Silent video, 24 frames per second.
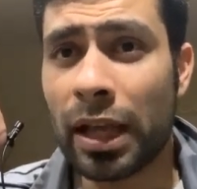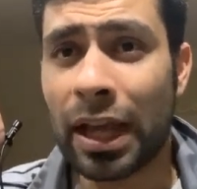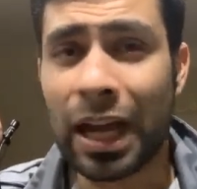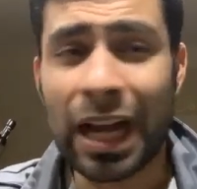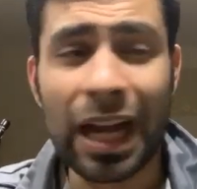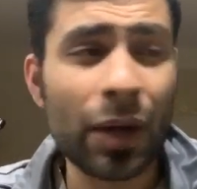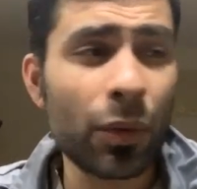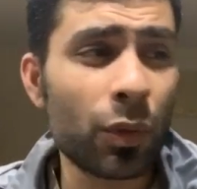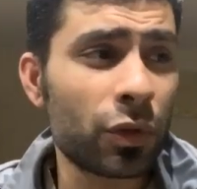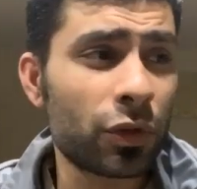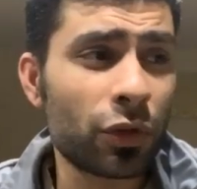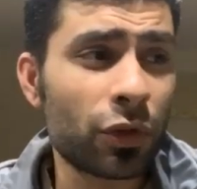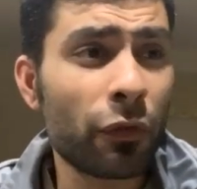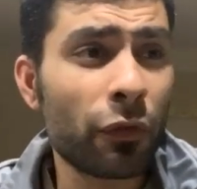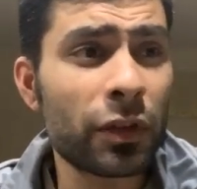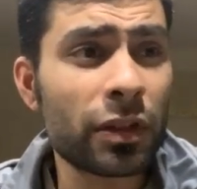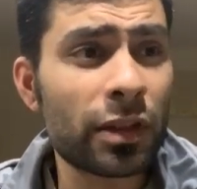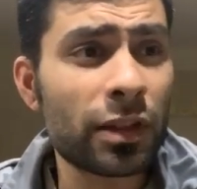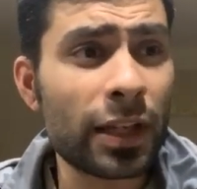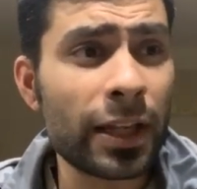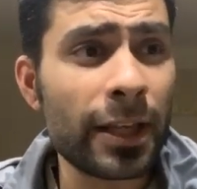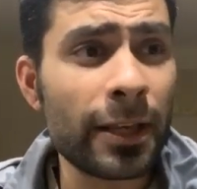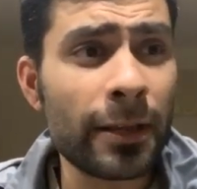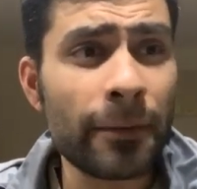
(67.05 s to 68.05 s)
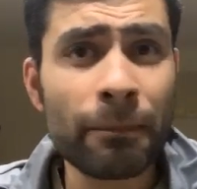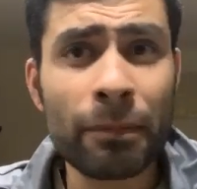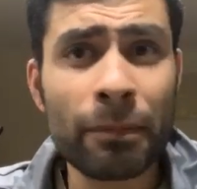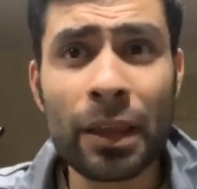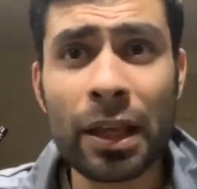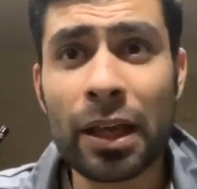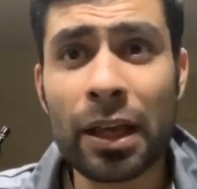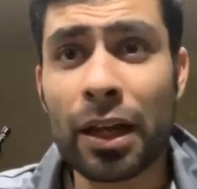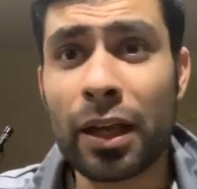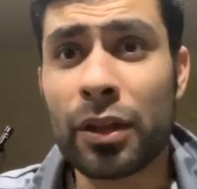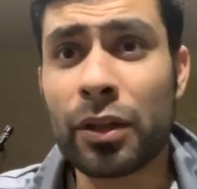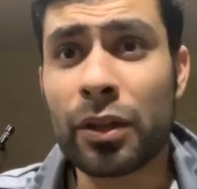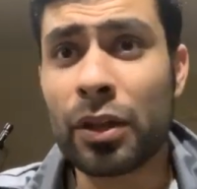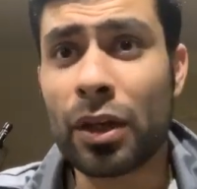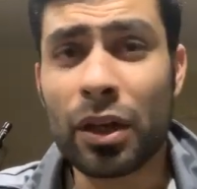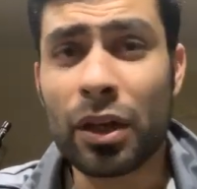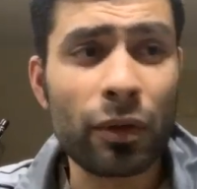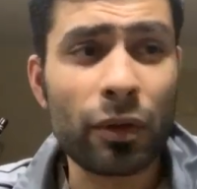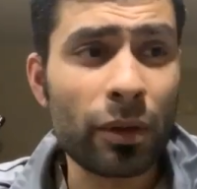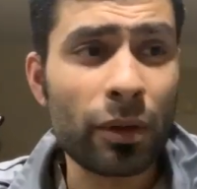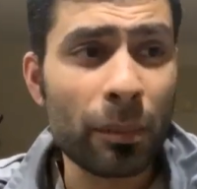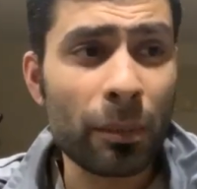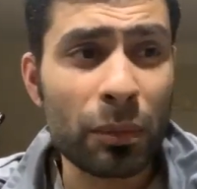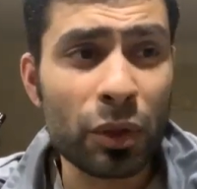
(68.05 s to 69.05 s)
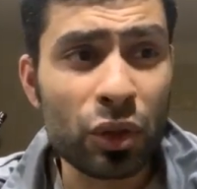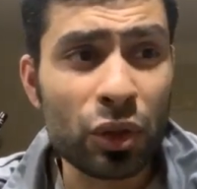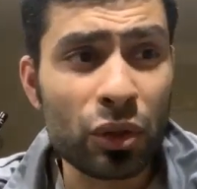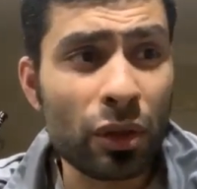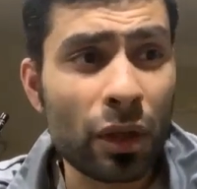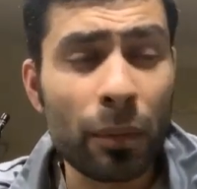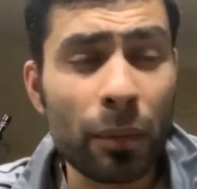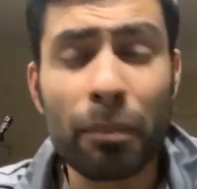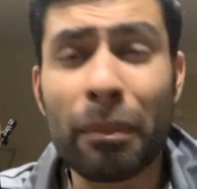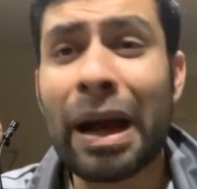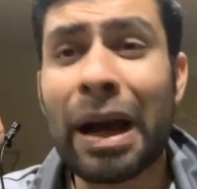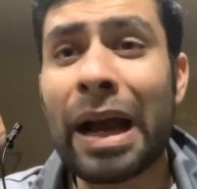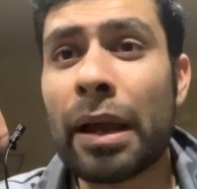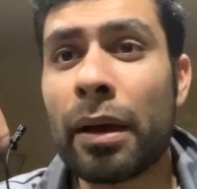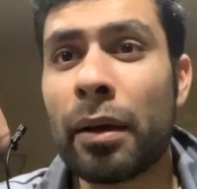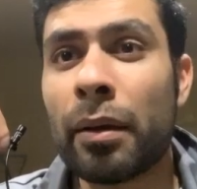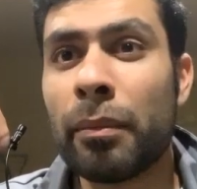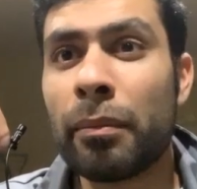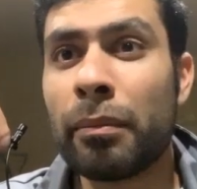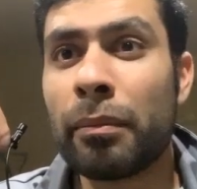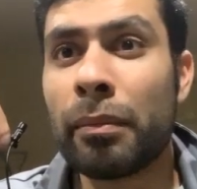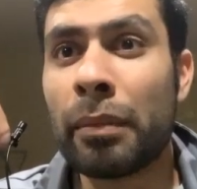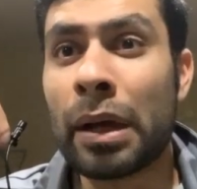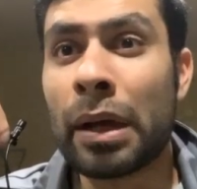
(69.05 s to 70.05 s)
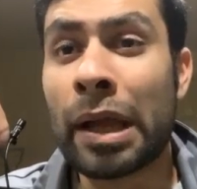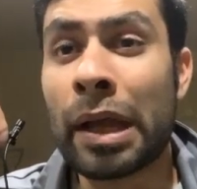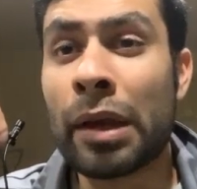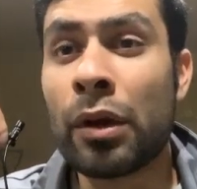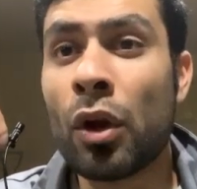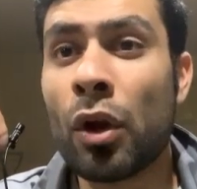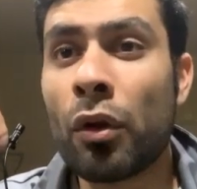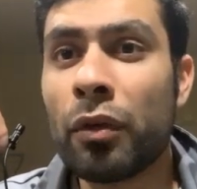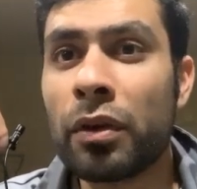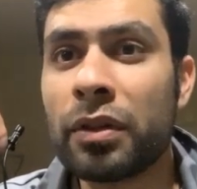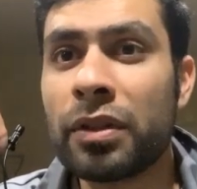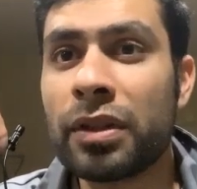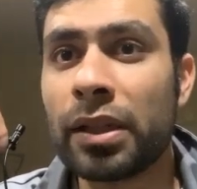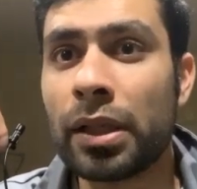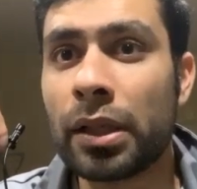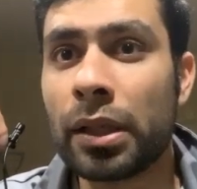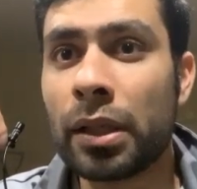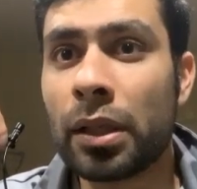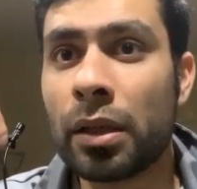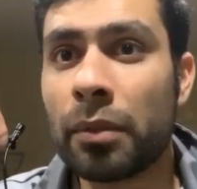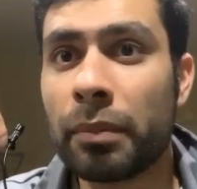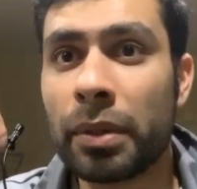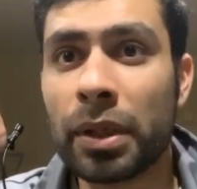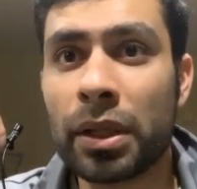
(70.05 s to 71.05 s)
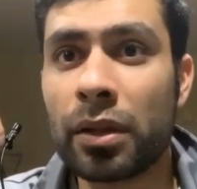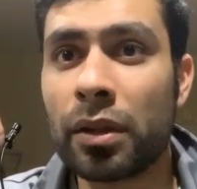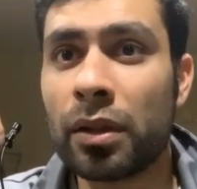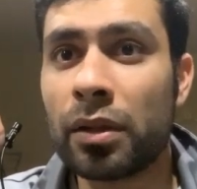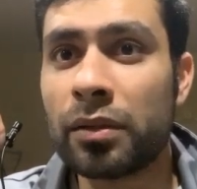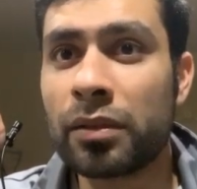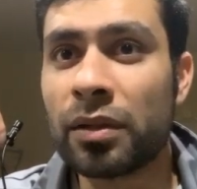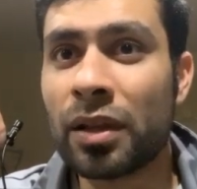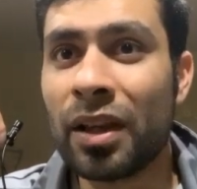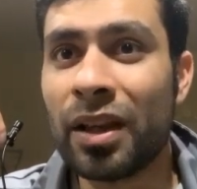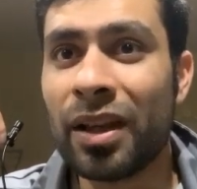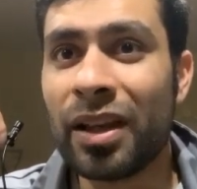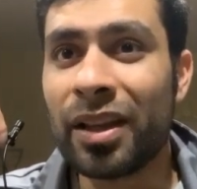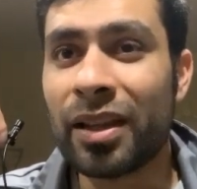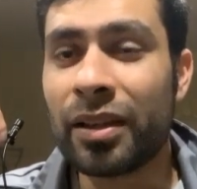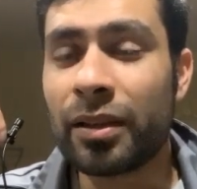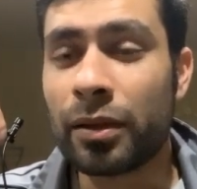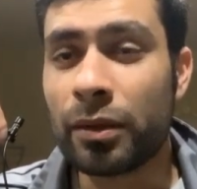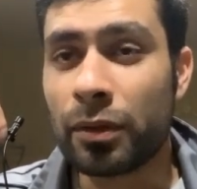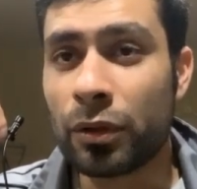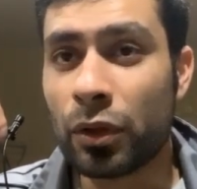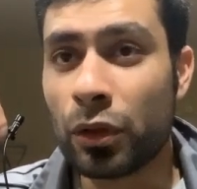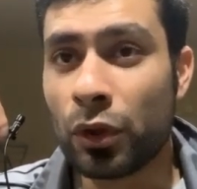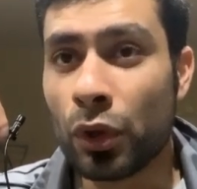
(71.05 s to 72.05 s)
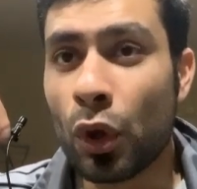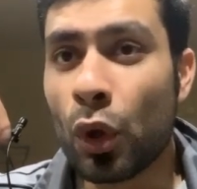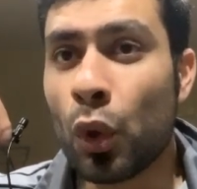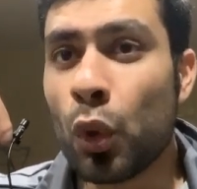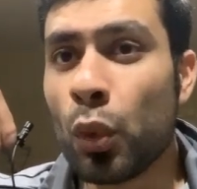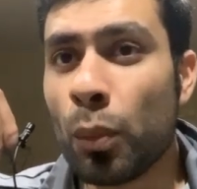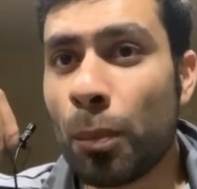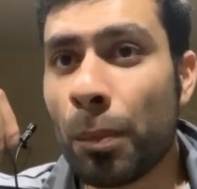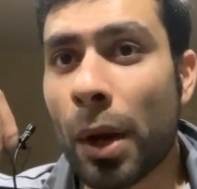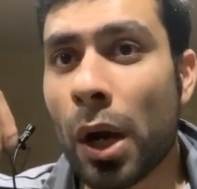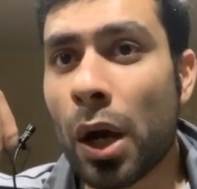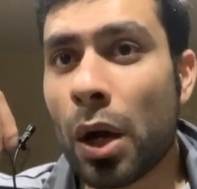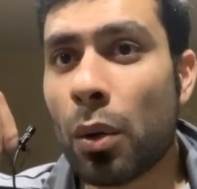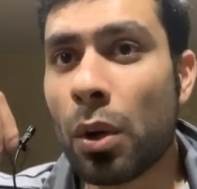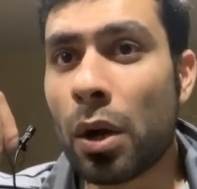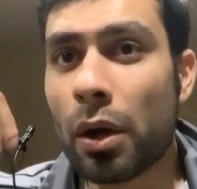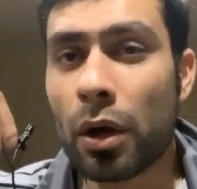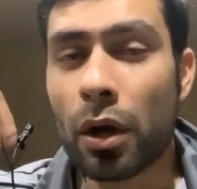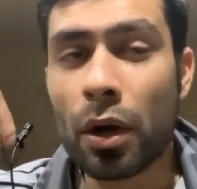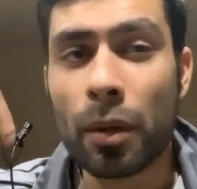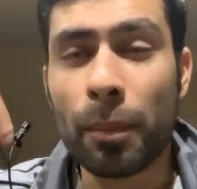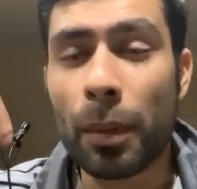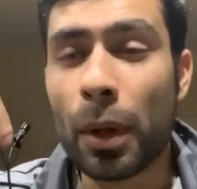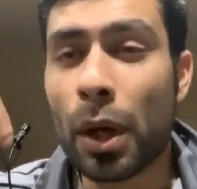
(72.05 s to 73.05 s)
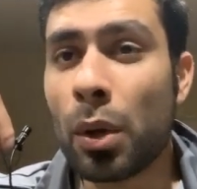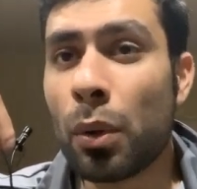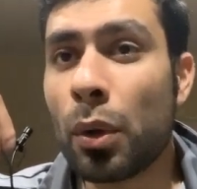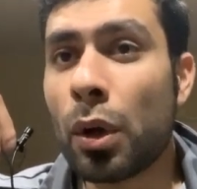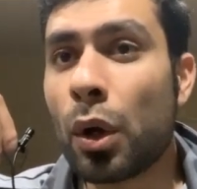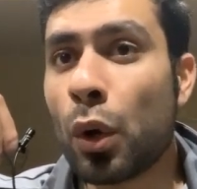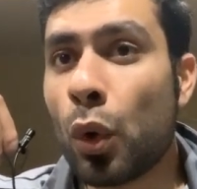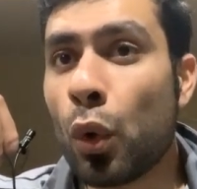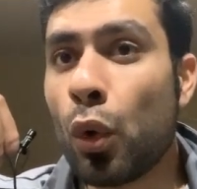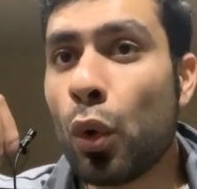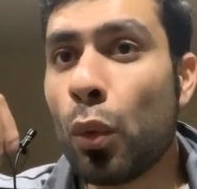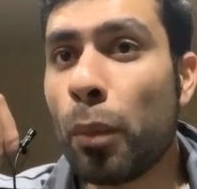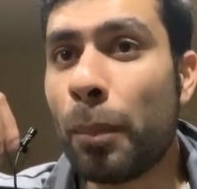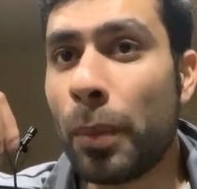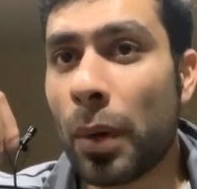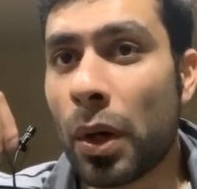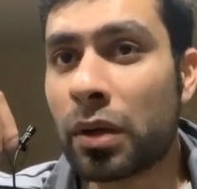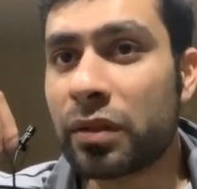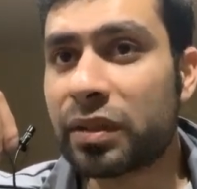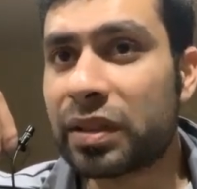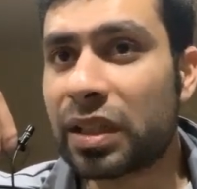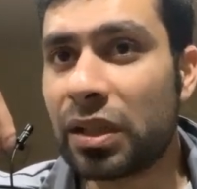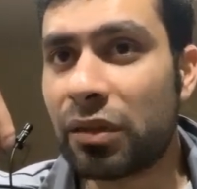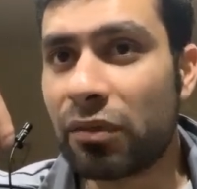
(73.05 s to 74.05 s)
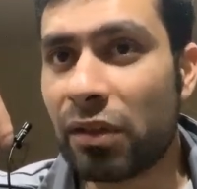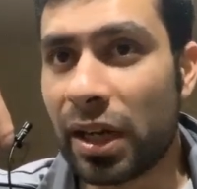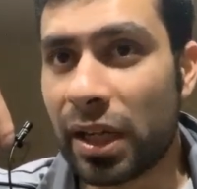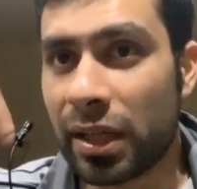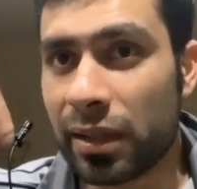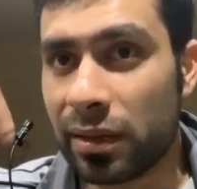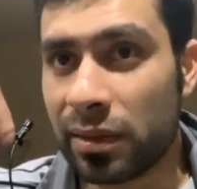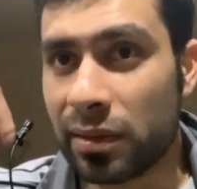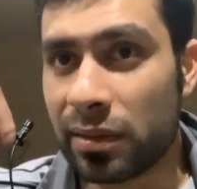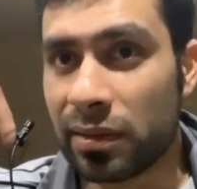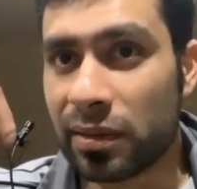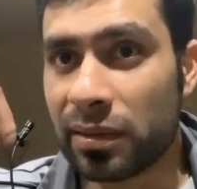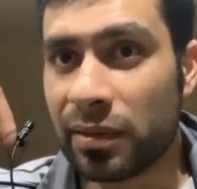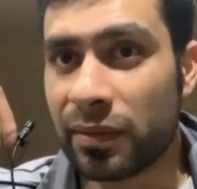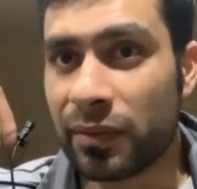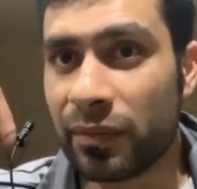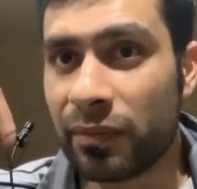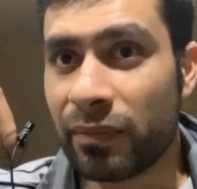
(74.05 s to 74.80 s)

I was obviously a minority because you know who BWAA are? BWAA are all boxing writers.